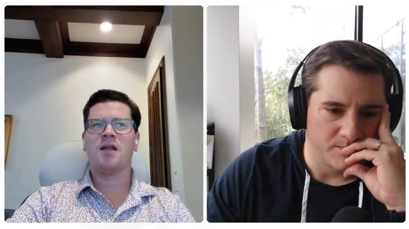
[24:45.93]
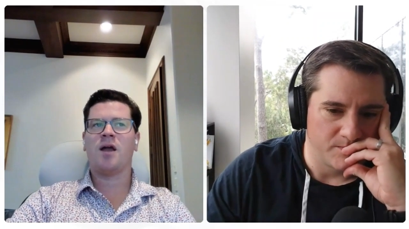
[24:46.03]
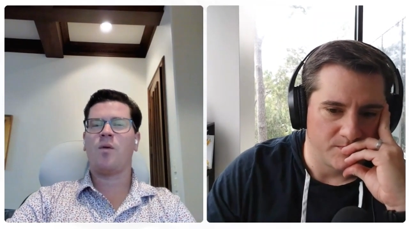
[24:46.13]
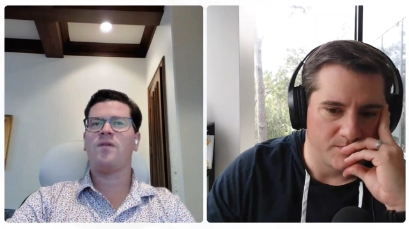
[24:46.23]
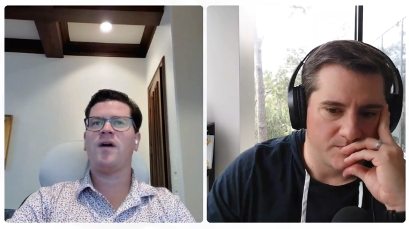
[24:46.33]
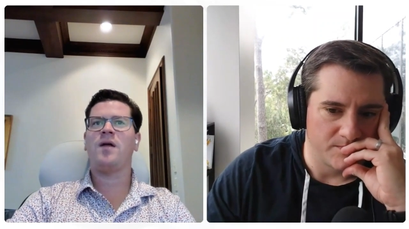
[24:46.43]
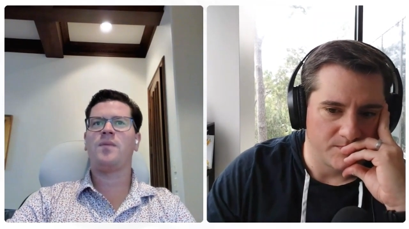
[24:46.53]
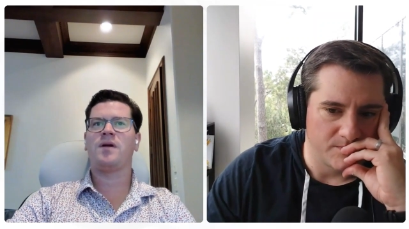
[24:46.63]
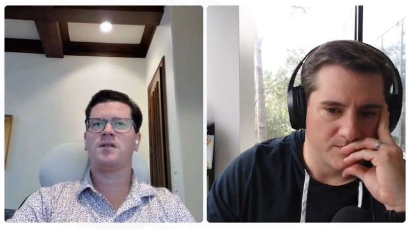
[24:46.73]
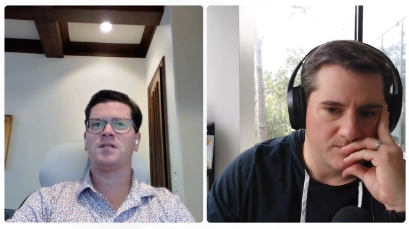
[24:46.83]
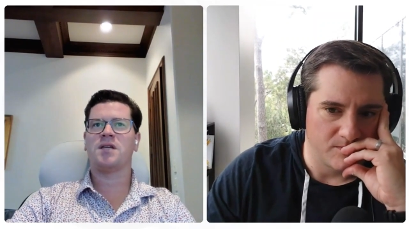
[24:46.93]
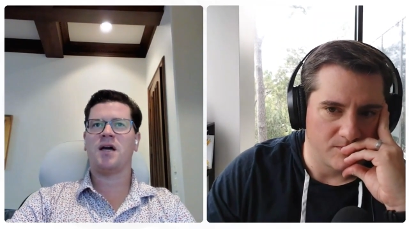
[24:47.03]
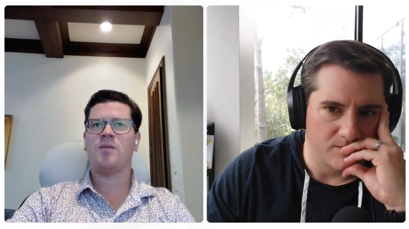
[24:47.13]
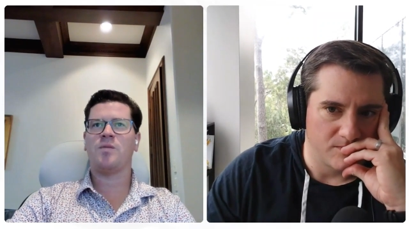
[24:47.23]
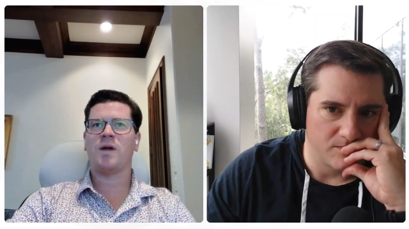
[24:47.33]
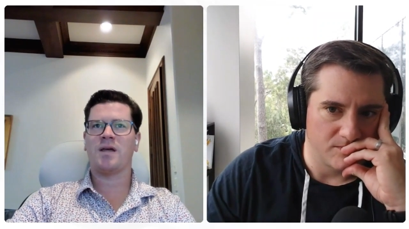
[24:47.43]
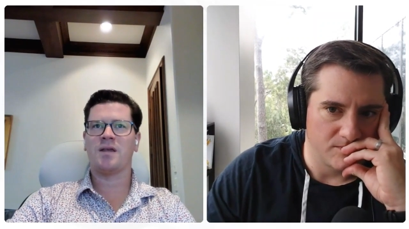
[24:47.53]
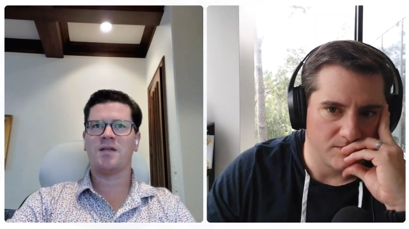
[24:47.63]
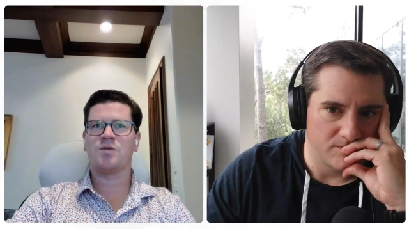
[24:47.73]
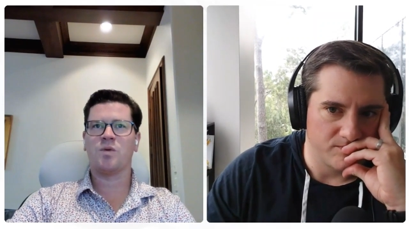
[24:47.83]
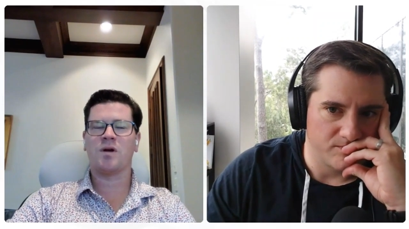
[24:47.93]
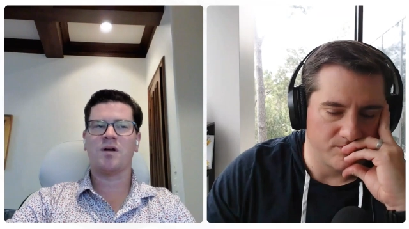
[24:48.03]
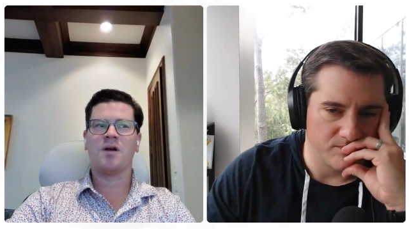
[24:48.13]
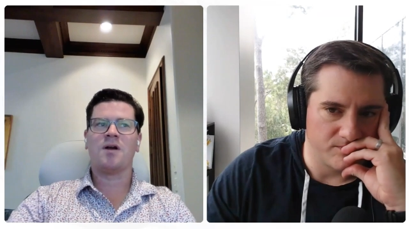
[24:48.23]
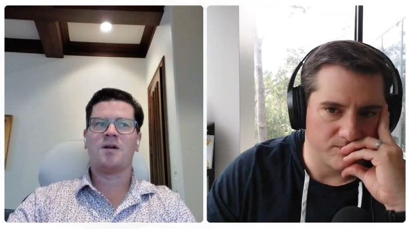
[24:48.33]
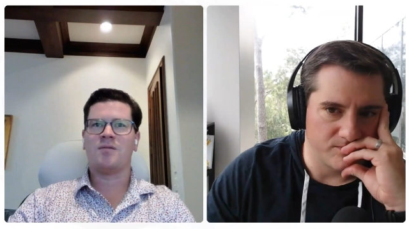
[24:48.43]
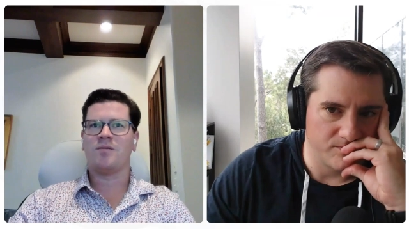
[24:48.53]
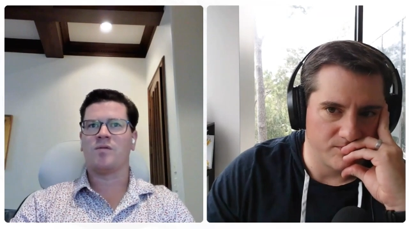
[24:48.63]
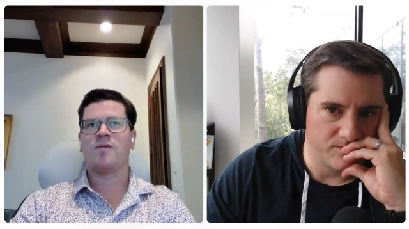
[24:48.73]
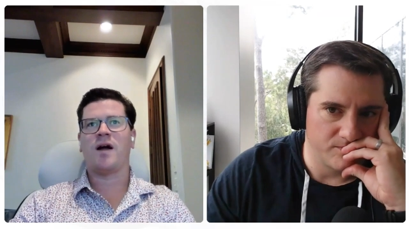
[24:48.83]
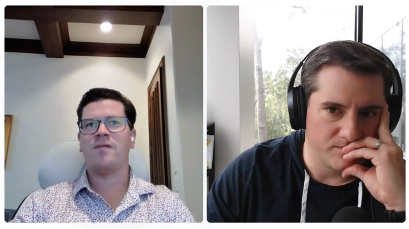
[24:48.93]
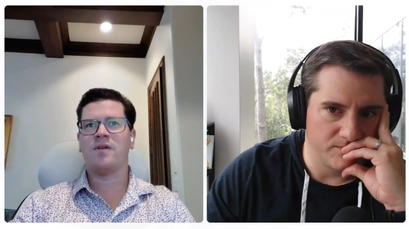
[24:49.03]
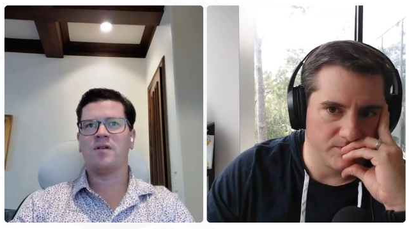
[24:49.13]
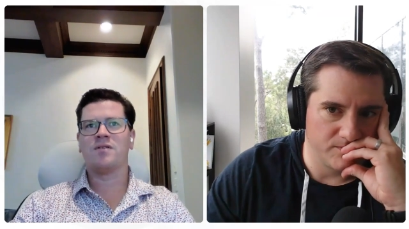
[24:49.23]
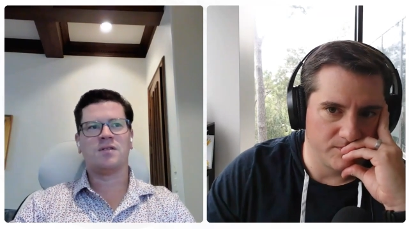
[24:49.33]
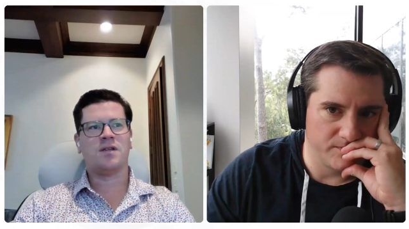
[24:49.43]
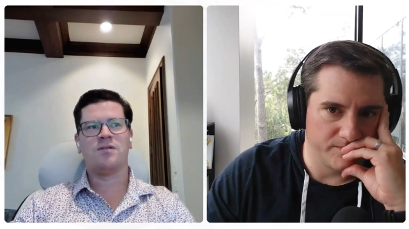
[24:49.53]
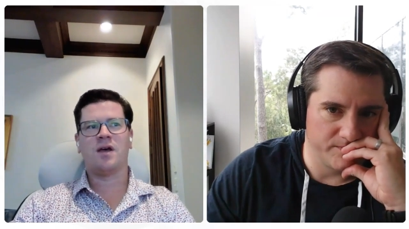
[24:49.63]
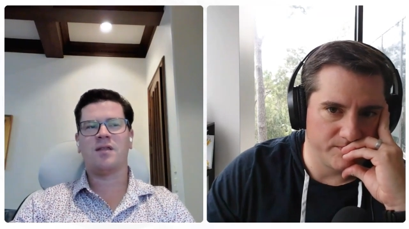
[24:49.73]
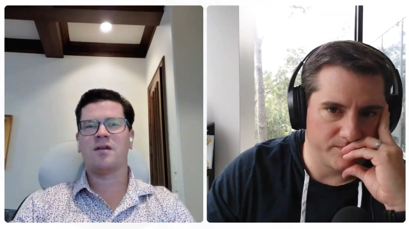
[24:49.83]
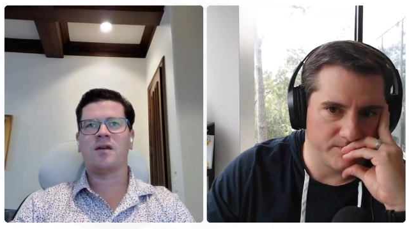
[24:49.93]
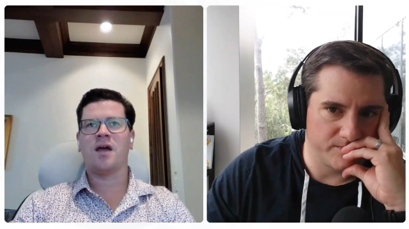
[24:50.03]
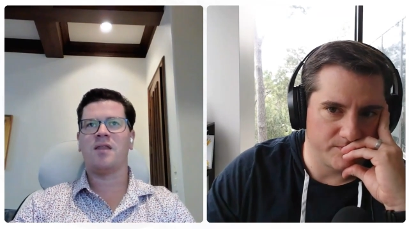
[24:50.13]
Speaker 1: Now, we've had periods of time like this where for five years, they do nothing.